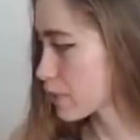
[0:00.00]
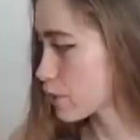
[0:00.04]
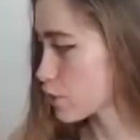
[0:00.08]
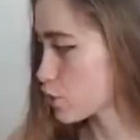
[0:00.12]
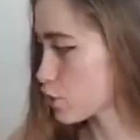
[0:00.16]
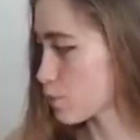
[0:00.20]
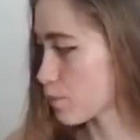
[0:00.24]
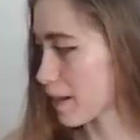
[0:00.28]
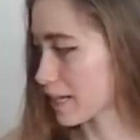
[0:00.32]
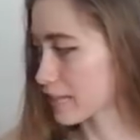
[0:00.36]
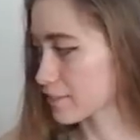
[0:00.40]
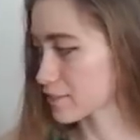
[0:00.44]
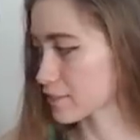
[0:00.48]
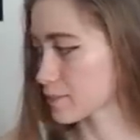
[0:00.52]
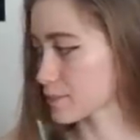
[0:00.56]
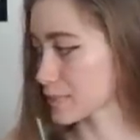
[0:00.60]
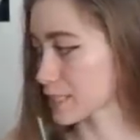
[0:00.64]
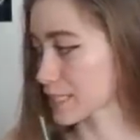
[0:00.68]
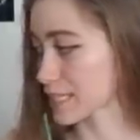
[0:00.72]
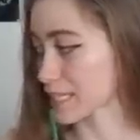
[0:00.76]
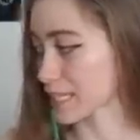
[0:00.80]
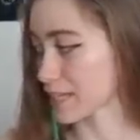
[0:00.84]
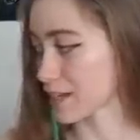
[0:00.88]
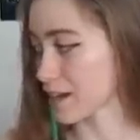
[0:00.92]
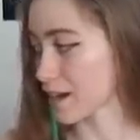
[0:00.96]
Do backflips?
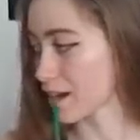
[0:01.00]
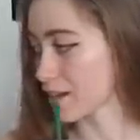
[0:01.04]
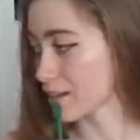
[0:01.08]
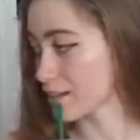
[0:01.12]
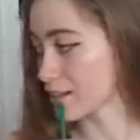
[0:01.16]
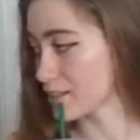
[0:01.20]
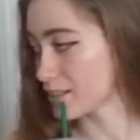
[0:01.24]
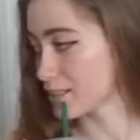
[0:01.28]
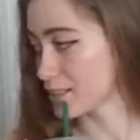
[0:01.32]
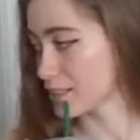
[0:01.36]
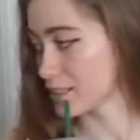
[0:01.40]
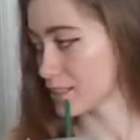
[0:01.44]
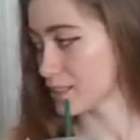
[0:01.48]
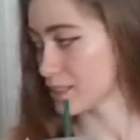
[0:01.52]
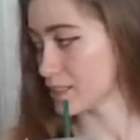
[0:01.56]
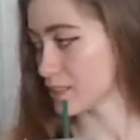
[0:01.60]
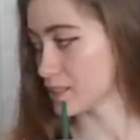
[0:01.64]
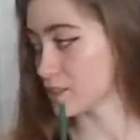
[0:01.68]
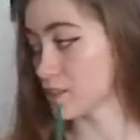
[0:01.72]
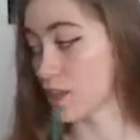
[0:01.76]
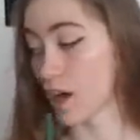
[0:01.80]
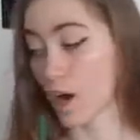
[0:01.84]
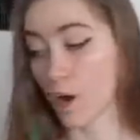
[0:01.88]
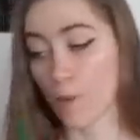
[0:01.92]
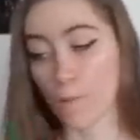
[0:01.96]
I cannot.
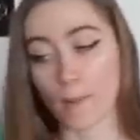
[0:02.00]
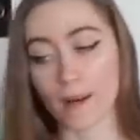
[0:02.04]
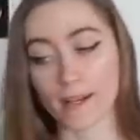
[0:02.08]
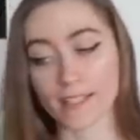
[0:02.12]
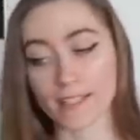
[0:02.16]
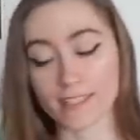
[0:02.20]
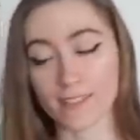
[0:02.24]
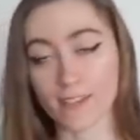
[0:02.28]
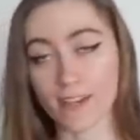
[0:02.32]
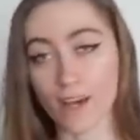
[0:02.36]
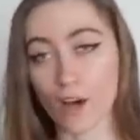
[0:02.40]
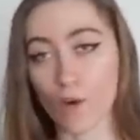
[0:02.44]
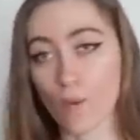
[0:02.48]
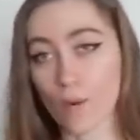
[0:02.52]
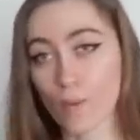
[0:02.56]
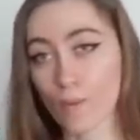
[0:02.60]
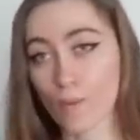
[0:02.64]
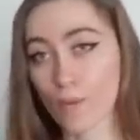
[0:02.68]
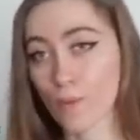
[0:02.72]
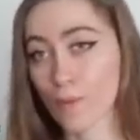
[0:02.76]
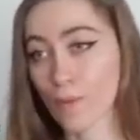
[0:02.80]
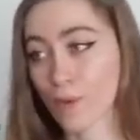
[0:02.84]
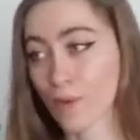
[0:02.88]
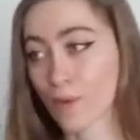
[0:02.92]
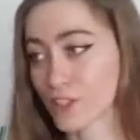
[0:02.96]
Nope, I still got one
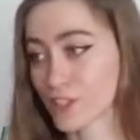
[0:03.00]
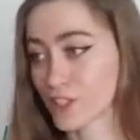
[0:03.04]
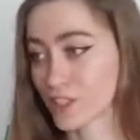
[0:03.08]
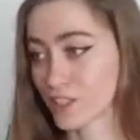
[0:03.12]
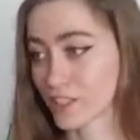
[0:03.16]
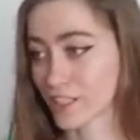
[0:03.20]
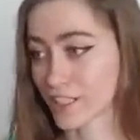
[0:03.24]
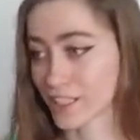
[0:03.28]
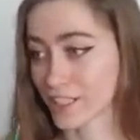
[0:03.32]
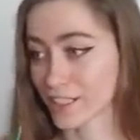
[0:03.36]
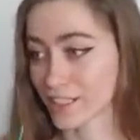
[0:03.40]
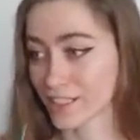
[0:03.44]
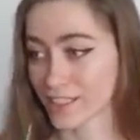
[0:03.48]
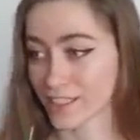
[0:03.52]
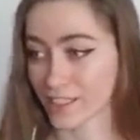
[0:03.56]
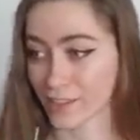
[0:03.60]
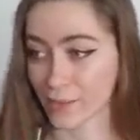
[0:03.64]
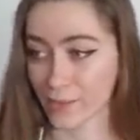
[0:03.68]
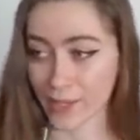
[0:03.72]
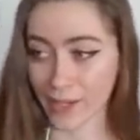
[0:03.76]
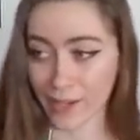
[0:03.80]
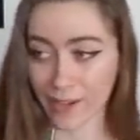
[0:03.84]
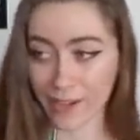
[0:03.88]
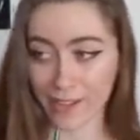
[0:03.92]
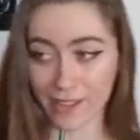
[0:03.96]
more bowl of chili.
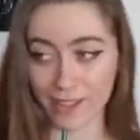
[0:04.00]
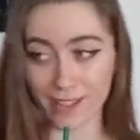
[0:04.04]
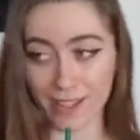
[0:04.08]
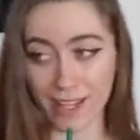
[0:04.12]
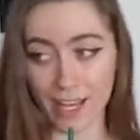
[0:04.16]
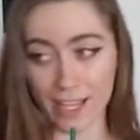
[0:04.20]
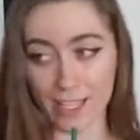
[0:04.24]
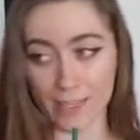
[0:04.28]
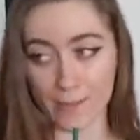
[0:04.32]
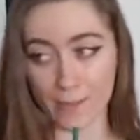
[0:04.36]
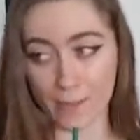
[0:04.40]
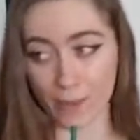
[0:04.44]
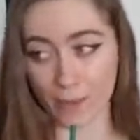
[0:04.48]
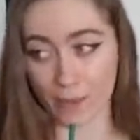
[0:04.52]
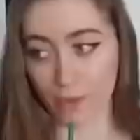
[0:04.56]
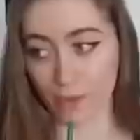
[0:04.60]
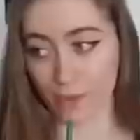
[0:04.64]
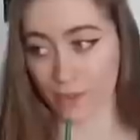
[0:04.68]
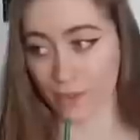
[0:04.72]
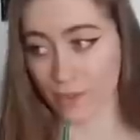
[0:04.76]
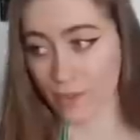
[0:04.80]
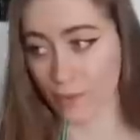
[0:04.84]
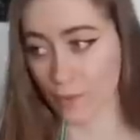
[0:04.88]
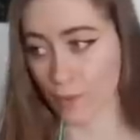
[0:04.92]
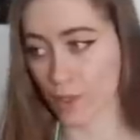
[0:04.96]
We are in the last
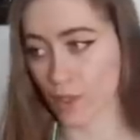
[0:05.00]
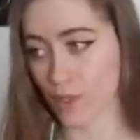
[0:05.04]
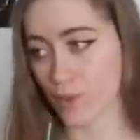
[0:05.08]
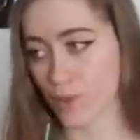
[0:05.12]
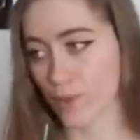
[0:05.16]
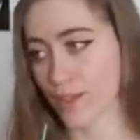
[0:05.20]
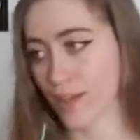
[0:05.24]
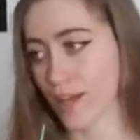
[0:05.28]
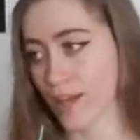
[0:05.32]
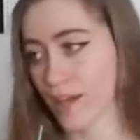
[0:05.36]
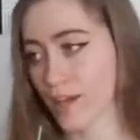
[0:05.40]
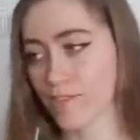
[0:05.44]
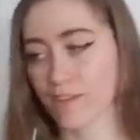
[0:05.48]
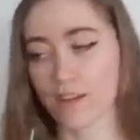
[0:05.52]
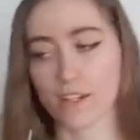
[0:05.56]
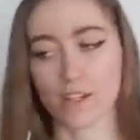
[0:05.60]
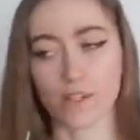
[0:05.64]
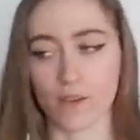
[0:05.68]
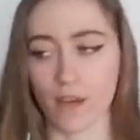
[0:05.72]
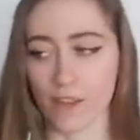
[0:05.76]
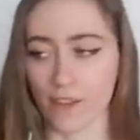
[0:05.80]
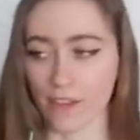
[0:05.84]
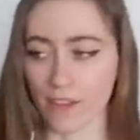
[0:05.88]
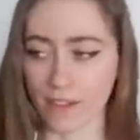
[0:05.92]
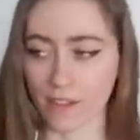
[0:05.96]
bowl. What do you do in life? I
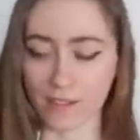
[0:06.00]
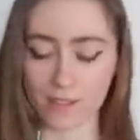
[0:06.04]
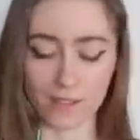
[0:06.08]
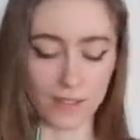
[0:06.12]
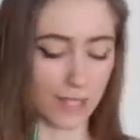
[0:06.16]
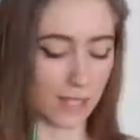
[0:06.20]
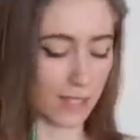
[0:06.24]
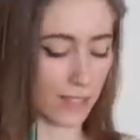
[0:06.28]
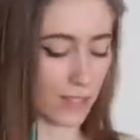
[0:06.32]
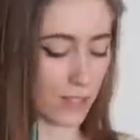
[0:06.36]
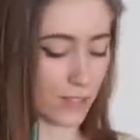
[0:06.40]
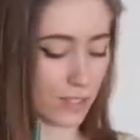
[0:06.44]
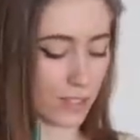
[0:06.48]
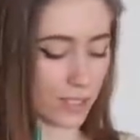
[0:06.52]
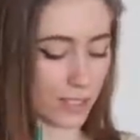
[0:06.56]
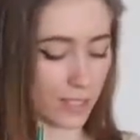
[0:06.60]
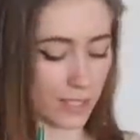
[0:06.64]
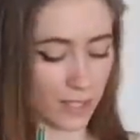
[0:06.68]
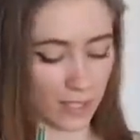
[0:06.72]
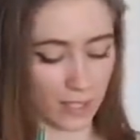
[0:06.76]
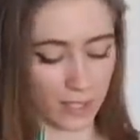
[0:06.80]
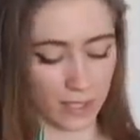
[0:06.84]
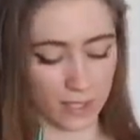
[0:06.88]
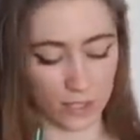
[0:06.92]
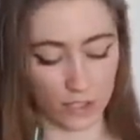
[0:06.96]
do nothing. I literally
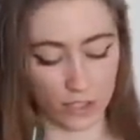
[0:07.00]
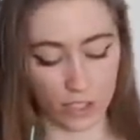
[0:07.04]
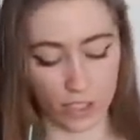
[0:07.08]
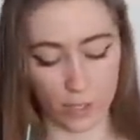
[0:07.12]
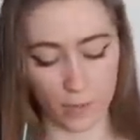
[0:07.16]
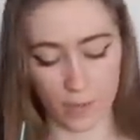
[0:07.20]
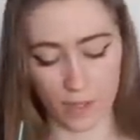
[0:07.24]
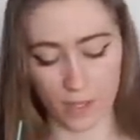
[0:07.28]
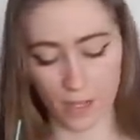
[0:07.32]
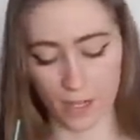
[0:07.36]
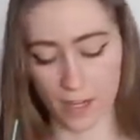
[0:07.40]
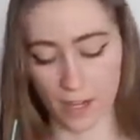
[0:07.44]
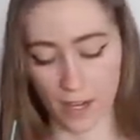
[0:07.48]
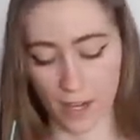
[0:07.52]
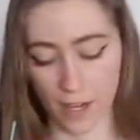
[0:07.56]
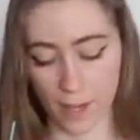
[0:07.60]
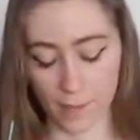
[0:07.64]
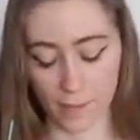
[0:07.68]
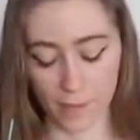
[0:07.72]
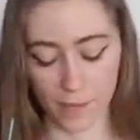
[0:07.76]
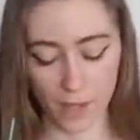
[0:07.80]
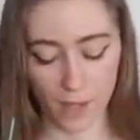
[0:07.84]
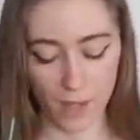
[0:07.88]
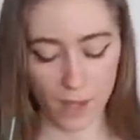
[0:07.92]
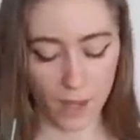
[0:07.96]
uh, stream and then I die.
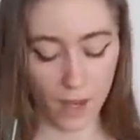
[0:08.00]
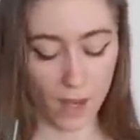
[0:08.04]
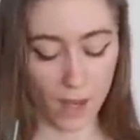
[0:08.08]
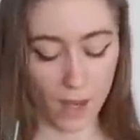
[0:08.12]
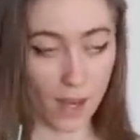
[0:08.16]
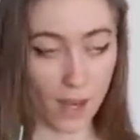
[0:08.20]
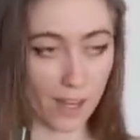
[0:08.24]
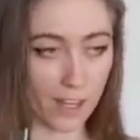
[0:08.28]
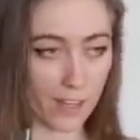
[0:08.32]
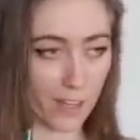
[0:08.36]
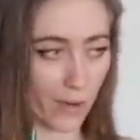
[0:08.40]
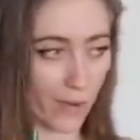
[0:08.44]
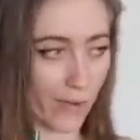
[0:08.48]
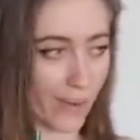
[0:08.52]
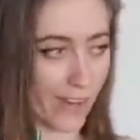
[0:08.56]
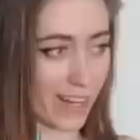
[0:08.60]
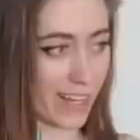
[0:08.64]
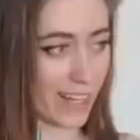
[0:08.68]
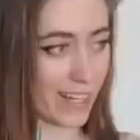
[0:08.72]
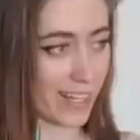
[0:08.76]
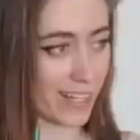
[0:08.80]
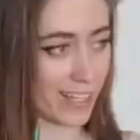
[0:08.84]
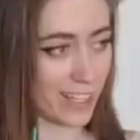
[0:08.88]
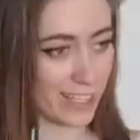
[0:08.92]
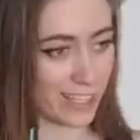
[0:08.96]
Uh, no,
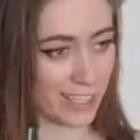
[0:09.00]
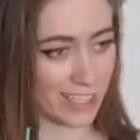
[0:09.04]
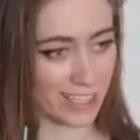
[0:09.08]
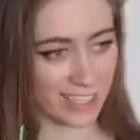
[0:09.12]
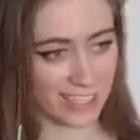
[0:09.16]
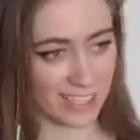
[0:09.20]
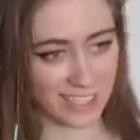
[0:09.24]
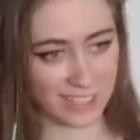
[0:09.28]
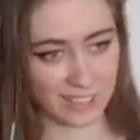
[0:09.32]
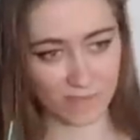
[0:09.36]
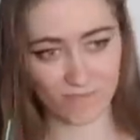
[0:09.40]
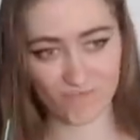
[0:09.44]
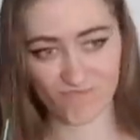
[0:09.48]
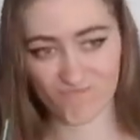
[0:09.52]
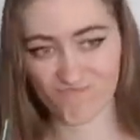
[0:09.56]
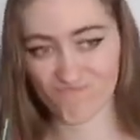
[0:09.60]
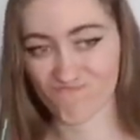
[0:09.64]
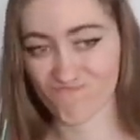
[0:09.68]
I...